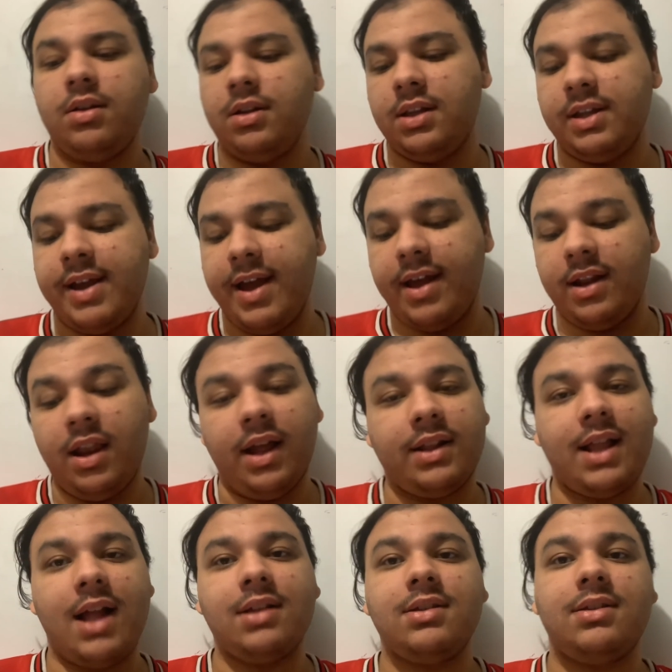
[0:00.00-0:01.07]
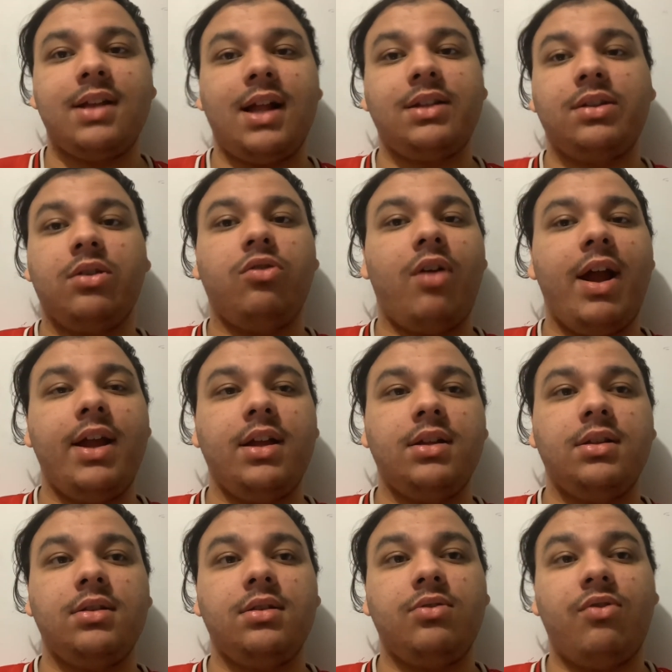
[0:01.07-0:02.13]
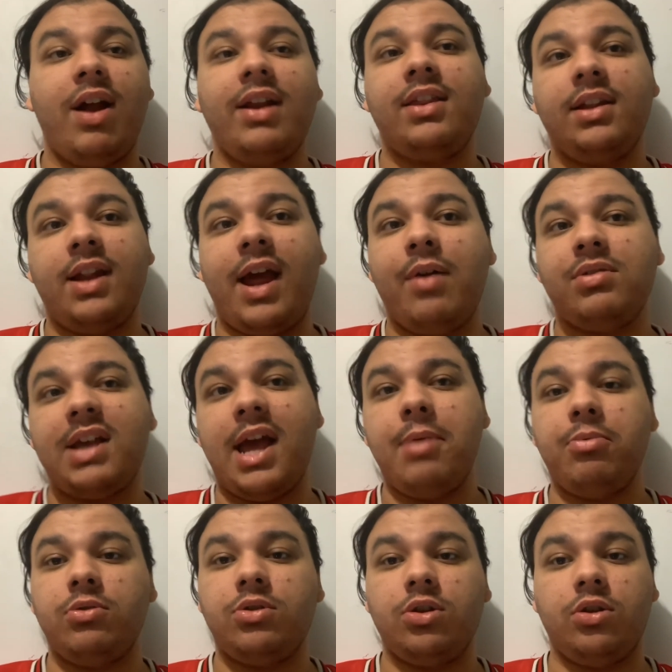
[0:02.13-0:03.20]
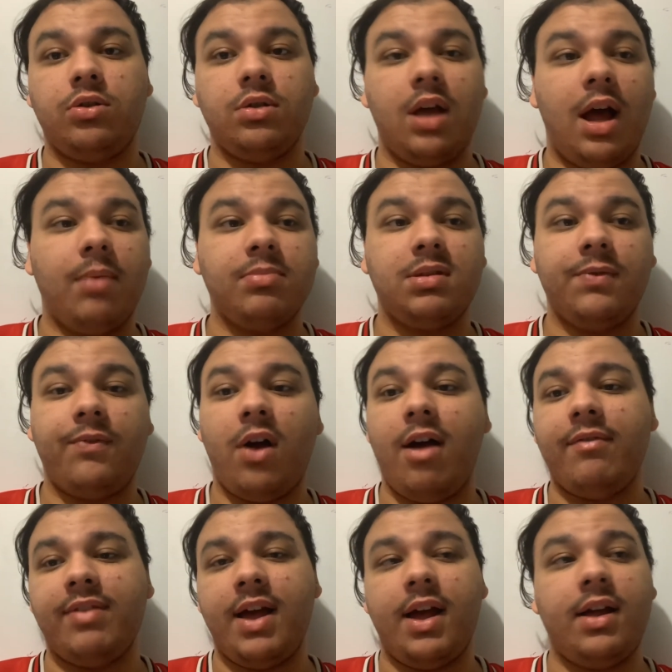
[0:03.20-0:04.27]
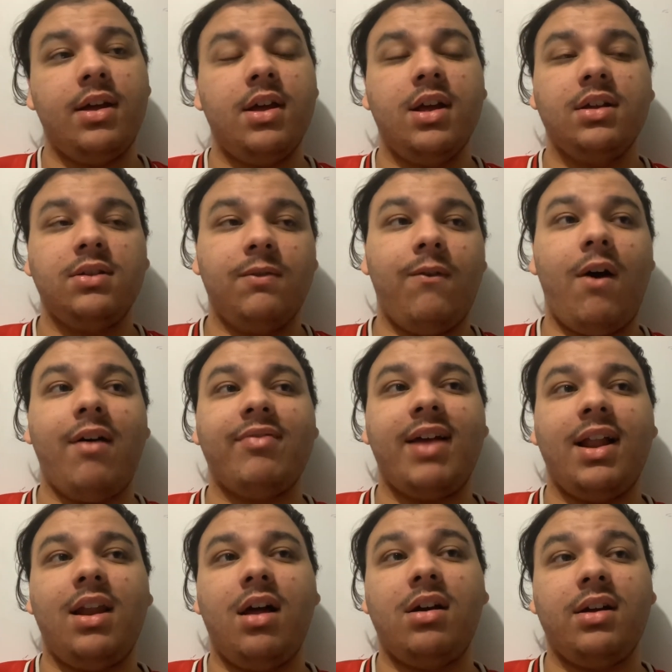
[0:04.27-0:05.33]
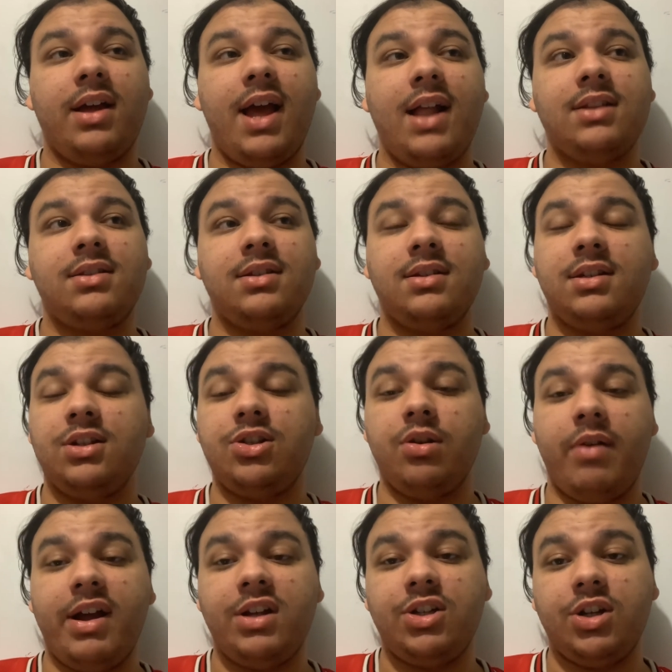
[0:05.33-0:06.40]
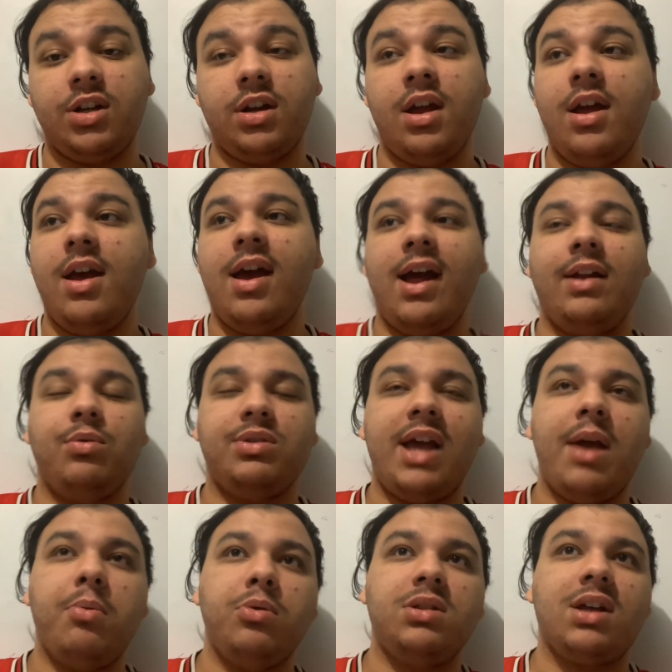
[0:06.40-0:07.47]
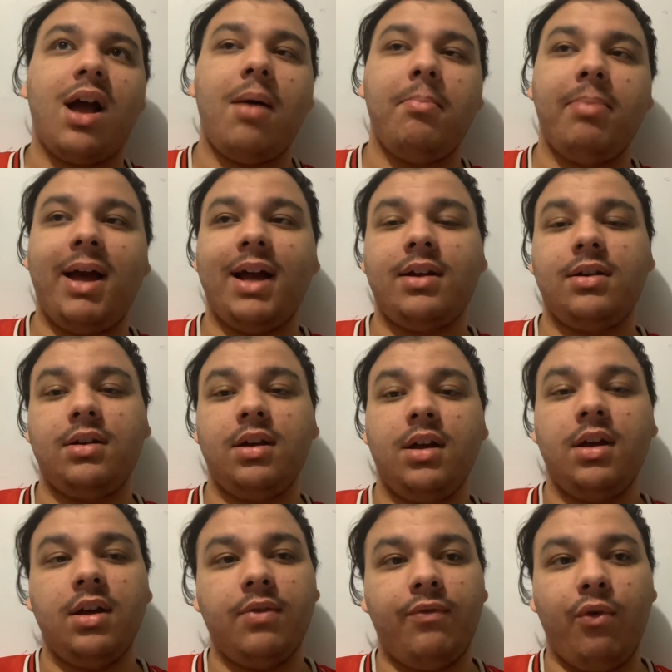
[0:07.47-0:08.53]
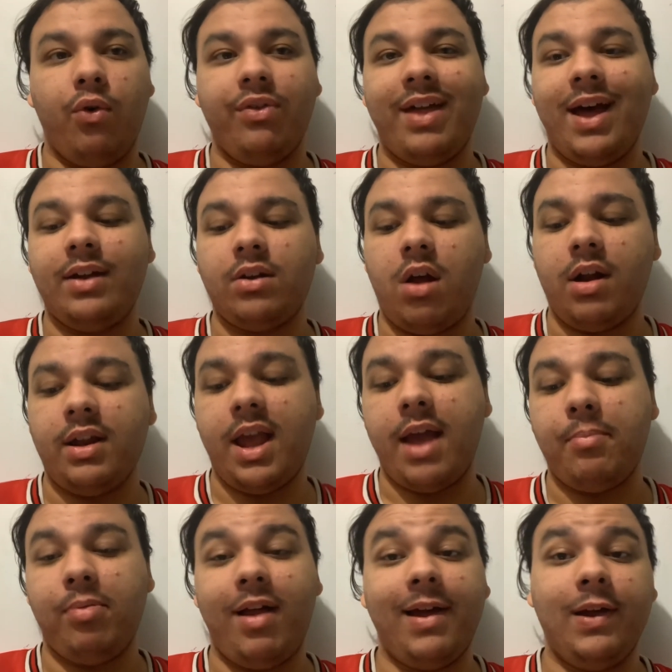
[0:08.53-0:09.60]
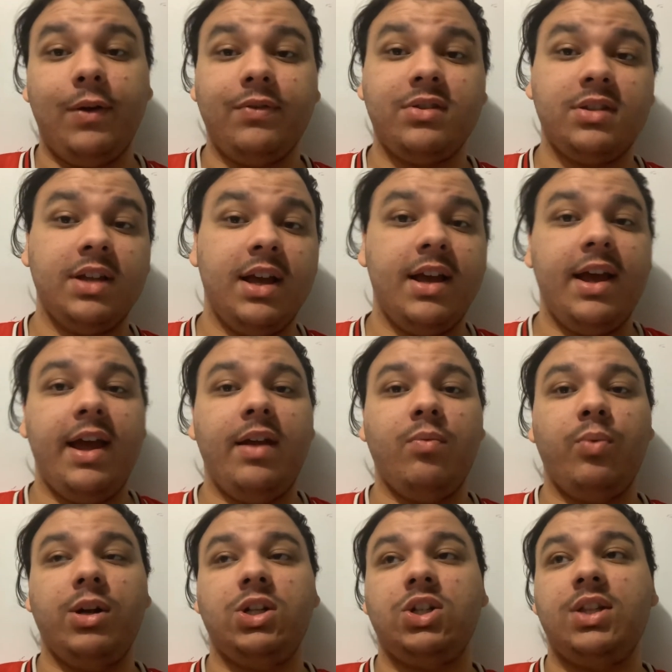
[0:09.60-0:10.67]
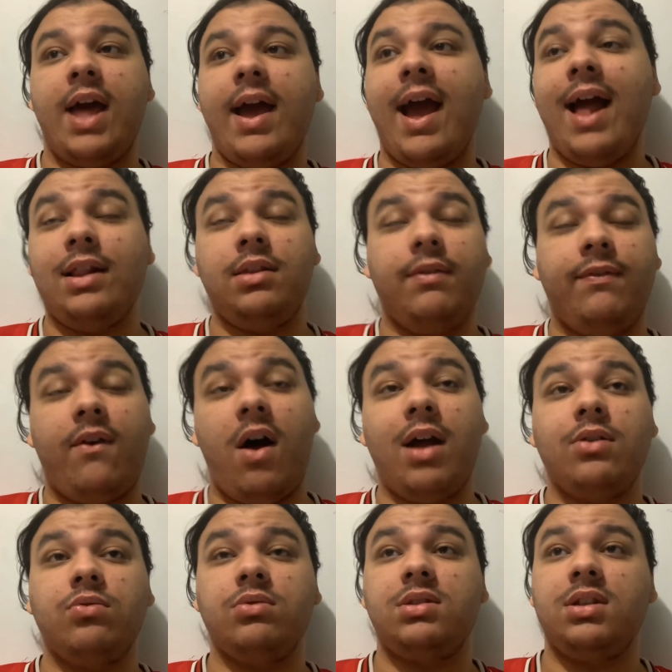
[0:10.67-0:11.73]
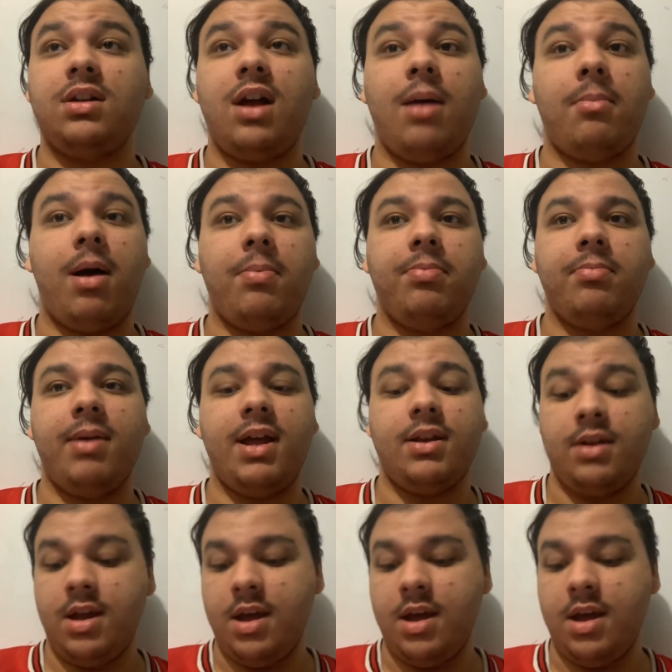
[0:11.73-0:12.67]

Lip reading: yeah, like that's a great thing that he was able to survive that lung cancer situation. And he was able to come back for that 98 playoffs, in which they had the finals to come up, man.